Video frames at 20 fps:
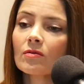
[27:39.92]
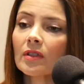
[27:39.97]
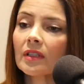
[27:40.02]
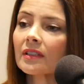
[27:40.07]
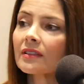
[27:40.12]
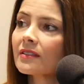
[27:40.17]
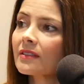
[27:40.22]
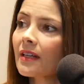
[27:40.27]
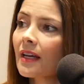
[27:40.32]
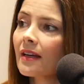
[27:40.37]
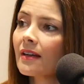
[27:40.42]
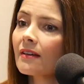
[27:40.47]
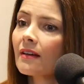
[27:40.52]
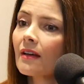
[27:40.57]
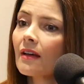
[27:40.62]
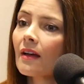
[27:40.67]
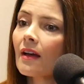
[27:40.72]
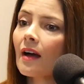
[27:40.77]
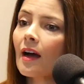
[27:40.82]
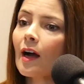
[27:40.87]
real estate.
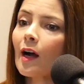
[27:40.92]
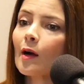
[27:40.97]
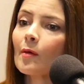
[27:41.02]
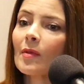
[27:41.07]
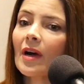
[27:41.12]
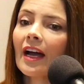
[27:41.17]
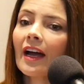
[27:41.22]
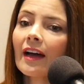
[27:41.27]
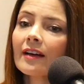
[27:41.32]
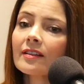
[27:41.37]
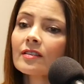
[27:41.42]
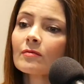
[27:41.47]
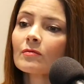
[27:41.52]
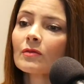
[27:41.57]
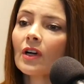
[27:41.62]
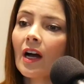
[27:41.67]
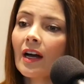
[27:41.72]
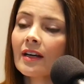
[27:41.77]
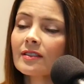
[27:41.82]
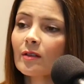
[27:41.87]
I had some
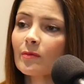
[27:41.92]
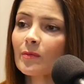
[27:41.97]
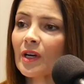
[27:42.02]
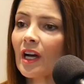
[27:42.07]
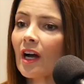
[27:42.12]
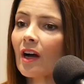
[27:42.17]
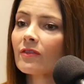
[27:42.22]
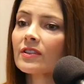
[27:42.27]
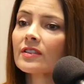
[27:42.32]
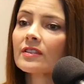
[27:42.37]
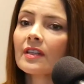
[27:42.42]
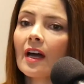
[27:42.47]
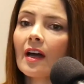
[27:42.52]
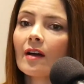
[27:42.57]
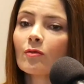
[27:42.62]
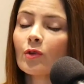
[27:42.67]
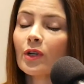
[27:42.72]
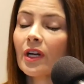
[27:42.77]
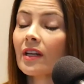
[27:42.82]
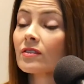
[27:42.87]
guys at my office
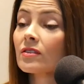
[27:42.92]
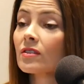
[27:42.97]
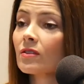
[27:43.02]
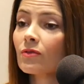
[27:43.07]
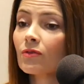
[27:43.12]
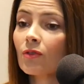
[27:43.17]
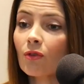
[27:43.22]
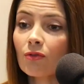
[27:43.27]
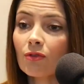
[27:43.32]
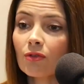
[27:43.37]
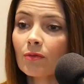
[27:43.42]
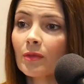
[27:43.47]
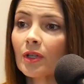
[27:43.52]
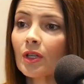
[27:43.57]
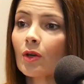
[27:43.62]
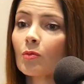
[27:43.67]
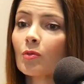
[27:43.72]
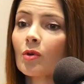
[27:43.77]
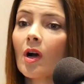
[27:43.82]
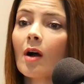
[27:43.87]
that would answer the phone for me,
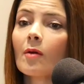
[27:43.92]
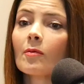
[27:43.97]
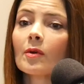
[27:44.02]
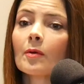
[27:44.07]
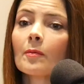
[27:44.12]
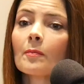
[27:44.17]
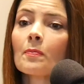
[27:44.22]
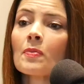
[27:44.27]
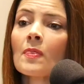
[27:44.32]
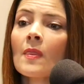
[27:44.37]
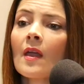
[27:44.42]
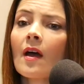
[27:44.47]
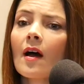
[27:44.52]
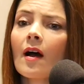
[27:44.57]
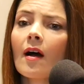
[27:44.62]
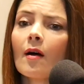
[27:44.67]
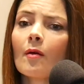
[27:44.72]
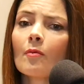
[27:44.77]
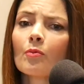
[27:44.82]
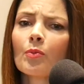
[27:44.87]
no problem.
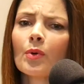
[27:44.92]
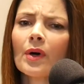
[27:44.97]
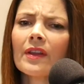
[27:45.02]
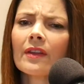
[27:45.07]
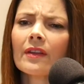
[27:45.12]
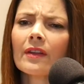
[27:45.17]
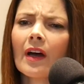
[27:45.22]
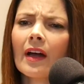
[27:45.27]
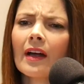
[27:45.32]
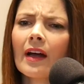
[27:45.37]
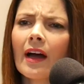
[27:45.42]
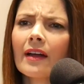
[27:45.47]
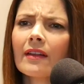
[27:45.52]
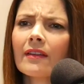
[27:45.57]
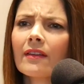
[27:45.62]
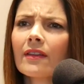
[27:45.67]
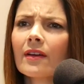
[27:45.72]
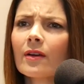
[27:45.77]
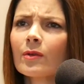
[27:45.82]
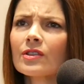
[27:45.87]
But
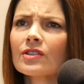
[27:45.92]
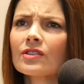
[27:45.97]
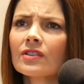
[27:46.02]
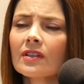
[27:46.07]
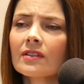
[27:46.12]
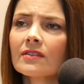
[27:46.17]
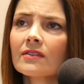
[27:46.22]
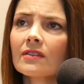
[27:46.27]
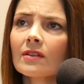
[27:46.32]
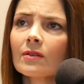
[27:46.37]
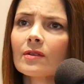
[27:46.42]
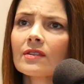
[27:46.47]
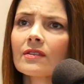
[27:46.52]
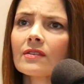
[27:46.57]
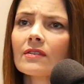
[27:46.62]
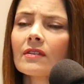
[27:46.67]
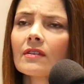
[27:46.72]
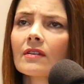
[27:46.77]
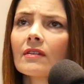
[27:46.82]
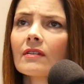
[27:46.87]
there
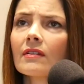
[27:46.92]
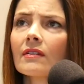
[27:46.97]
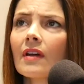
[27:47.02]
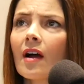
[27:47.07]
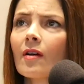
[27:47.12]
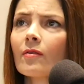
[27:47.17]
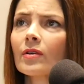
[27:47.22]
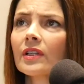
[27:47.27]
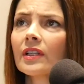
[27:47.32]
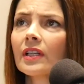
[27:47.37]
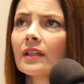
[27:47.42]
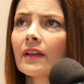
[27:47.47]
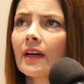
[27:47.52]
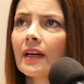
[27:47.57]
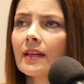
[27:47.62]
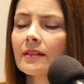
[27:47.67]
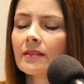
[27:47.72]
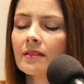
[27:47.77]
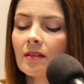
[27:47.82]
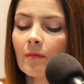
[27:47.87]
was not really
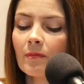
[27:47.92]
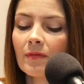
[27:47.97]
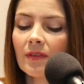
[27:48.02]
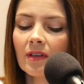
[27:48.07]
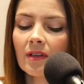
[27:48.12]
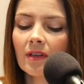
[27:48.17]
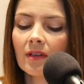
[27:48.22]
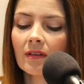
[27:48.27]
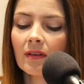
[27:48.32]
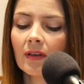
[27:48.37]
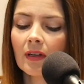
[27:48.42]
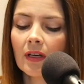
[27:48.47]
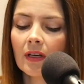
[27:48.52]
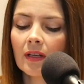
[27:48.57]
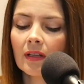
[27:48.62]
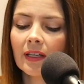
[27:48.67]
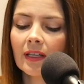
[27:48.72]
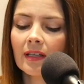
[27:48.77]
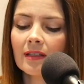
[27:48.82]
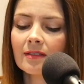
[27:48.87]
like something
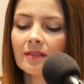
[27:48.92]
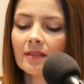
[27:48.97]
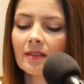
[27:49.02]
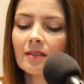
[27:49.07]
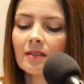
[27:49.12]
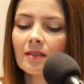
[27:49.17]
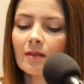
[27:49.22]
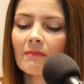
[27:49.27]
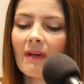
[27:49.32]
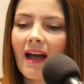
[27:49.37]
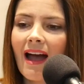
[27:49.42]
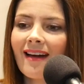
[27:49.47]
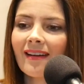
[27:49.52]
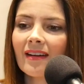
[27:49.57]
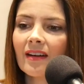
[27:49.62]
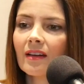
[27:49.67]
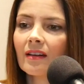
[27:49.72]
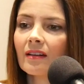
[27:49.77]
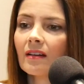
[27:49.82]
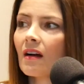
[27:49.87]
like a
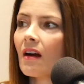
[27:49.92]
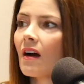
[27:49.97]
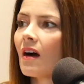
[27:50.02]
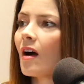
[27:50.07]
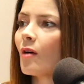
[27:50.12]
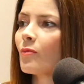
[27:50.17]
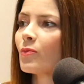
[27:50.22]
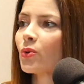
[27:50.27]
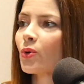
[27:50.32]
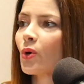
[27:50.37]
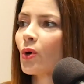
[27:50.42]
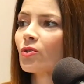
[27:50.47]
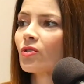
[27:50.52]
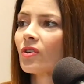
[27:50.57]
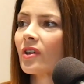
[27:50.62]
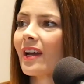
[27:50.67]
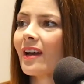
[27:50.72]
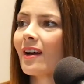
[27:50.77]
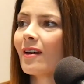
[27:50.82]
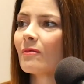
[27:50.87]
systematic
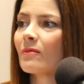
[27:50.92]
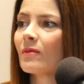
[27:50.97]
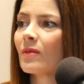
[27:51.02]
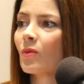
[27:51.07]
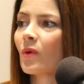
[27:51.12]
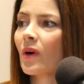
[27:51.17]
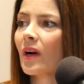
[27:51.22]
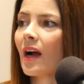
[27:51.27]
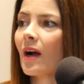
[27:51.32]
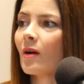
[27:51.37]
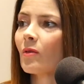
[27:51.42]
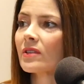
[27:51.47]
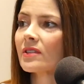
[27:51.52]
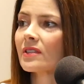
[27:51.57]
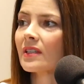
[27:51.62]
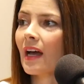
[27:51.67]
program where I was